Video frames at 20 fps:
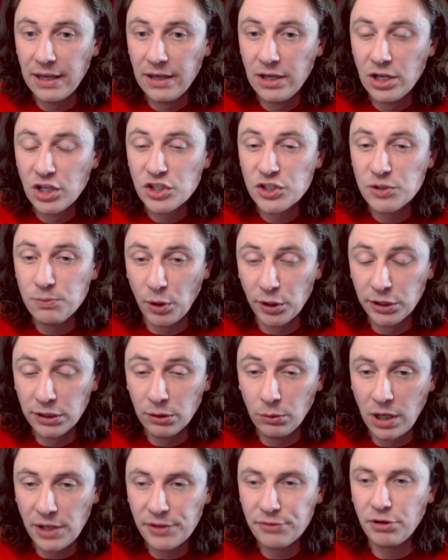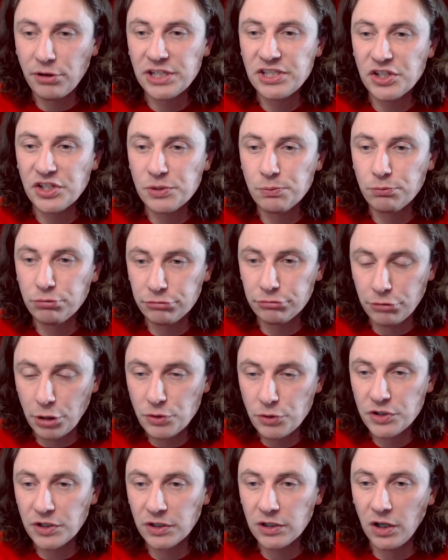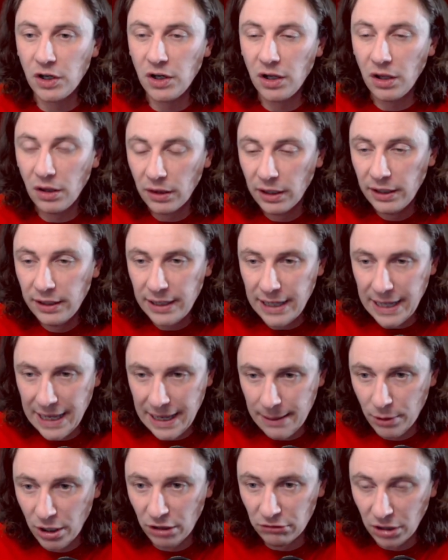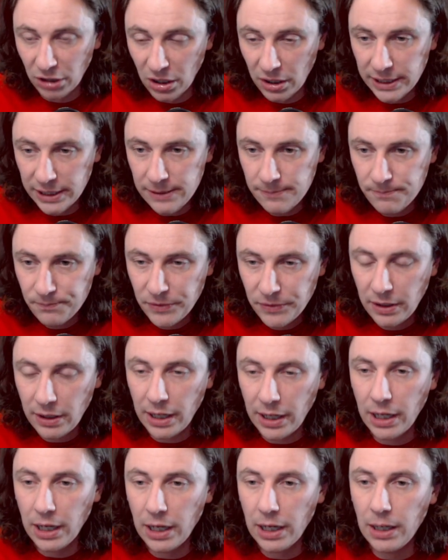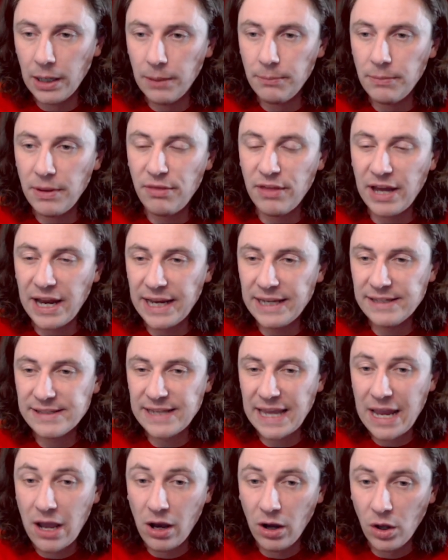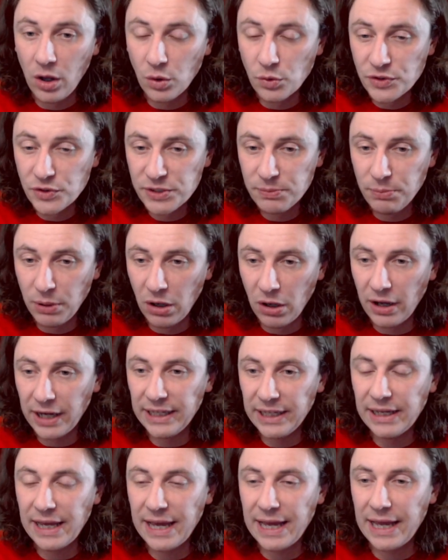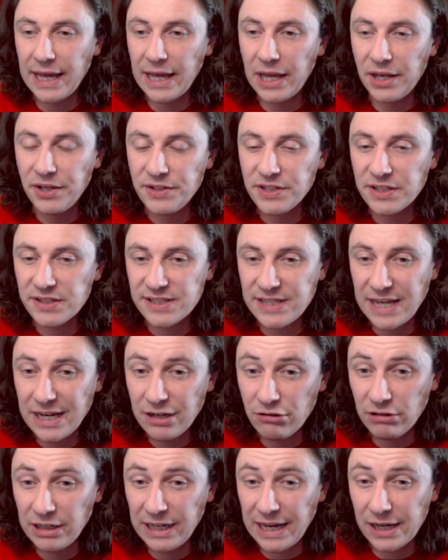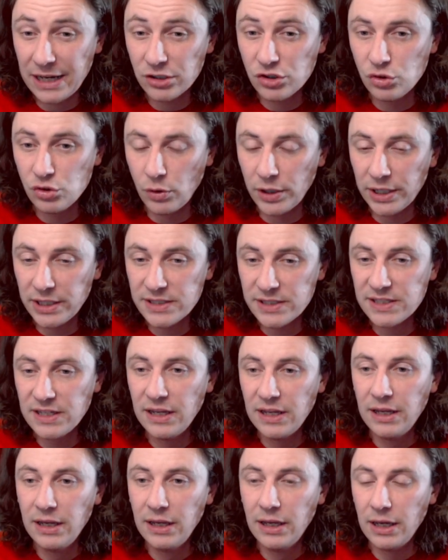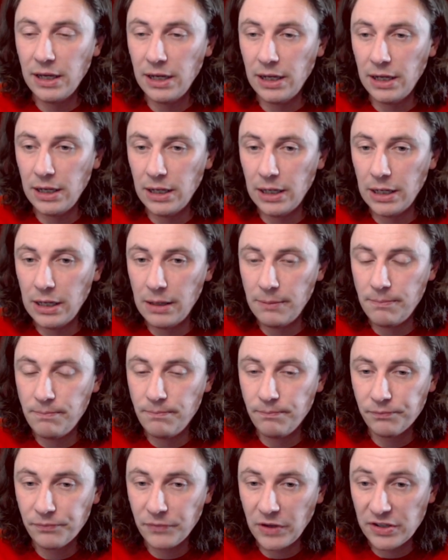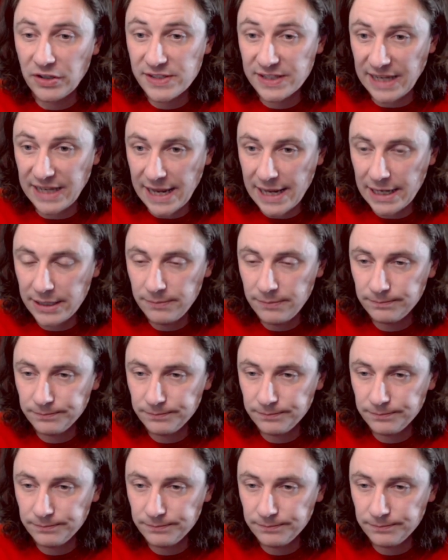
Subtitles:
spondyloarthritis protocol MRI. That is a whole spine and sacroiliac joint scan.